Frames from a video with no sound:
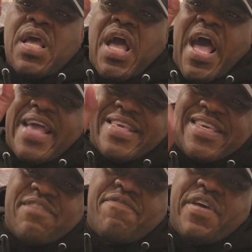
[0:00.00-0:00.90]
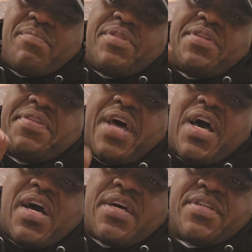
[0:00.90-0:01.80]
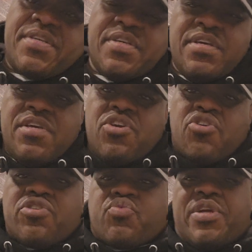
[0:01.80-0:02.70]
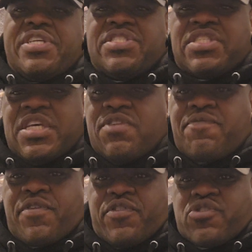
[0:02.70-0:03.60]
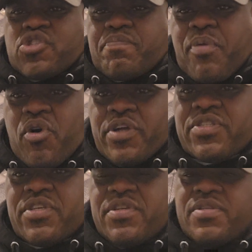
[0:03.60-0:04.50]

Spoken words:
I give him the nod because what he did for the sport.